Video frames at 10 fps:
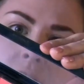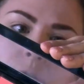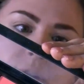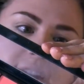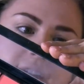
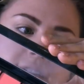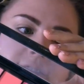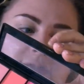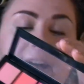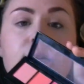L'Oreal
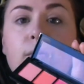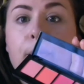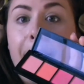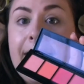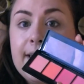
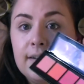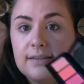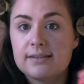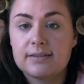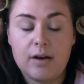Infallible
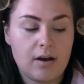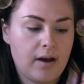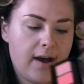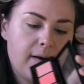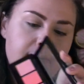Paints,
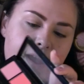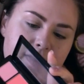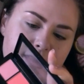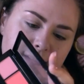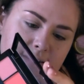
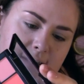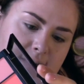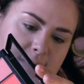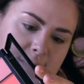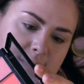and this
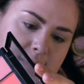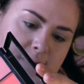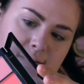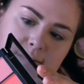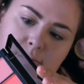
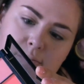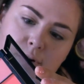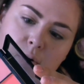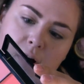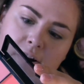is
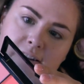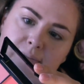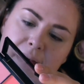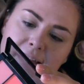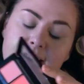Pro
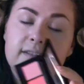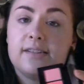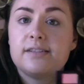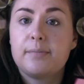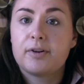Artist Palette.
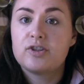This is number